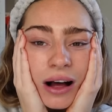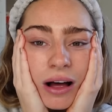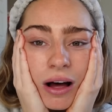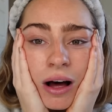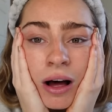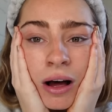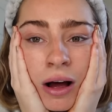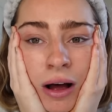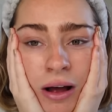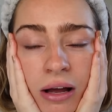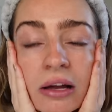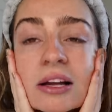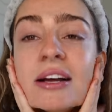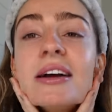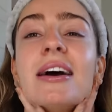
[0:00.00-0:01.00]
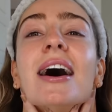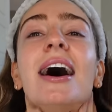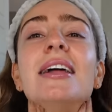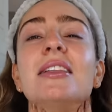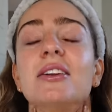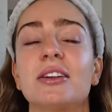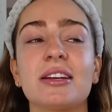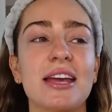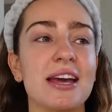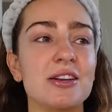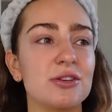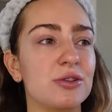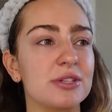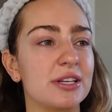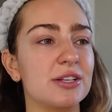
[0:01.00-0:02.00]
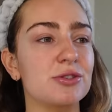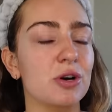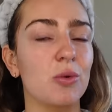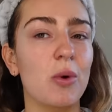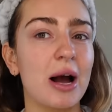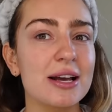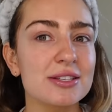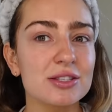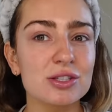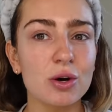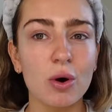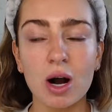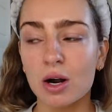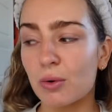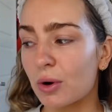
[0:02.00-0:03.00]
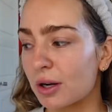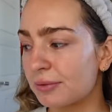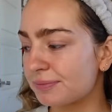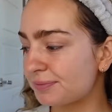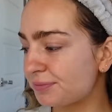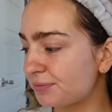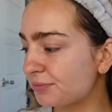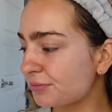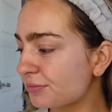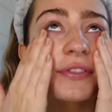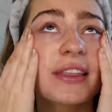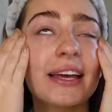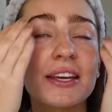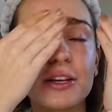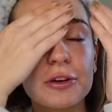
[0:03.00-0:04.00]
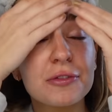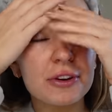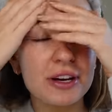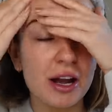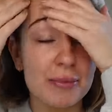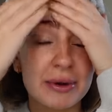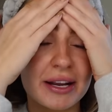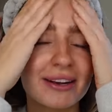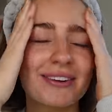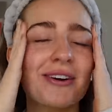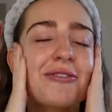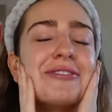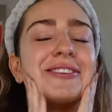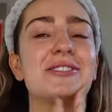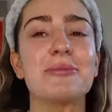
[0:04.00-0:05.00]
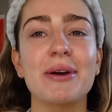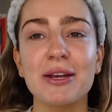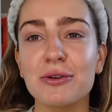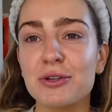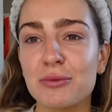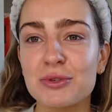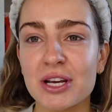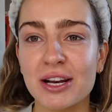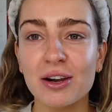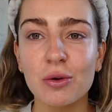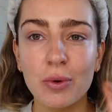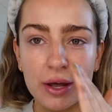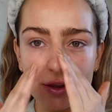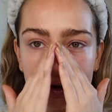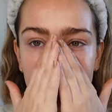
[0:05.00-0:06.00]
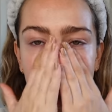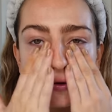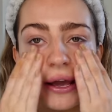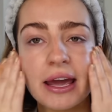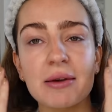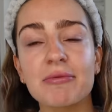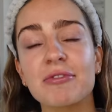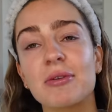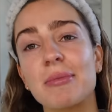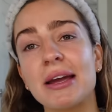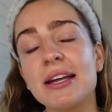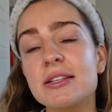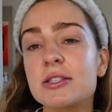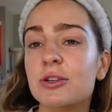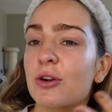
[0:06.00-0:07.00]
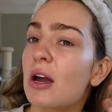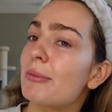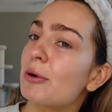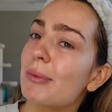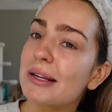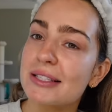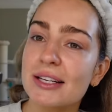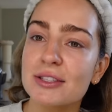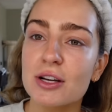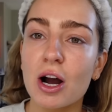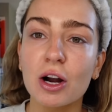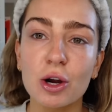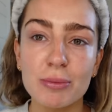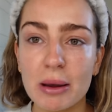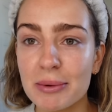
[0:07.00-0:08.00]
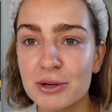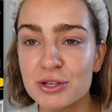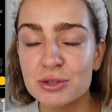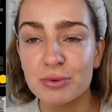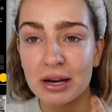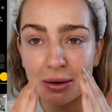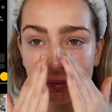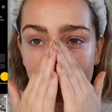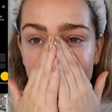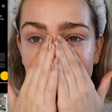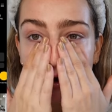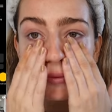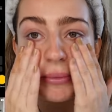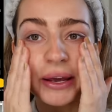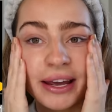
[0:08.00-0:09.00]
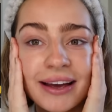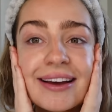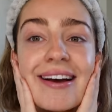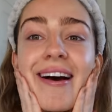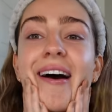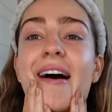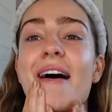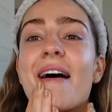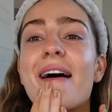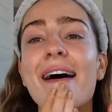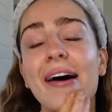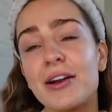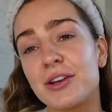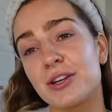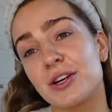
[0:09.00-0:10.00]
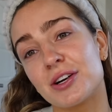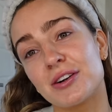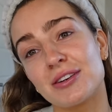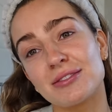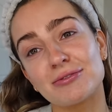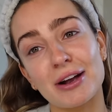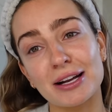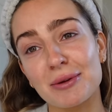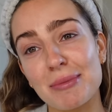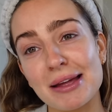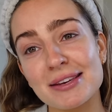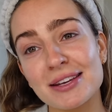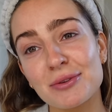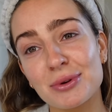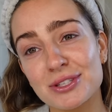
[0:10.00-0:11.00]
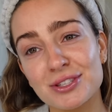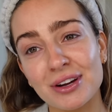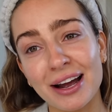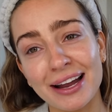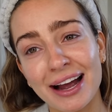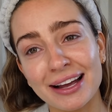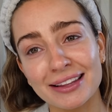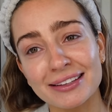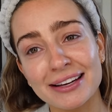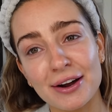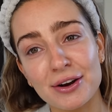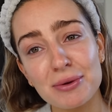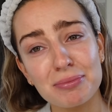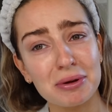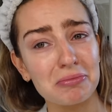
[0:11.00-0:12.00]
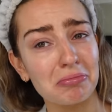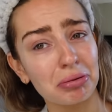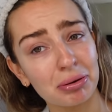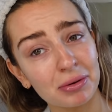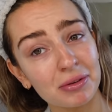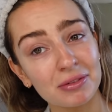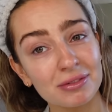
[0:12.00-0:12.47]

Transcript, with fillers: Ugh! I literally can't do this intro. Why is this so awkward? Thank you for coming over to my YouTube channel, whether you came from my Instagram or my TikTok, or maybe you just randomly found me on your recommended, which I highly doubt it, but pff,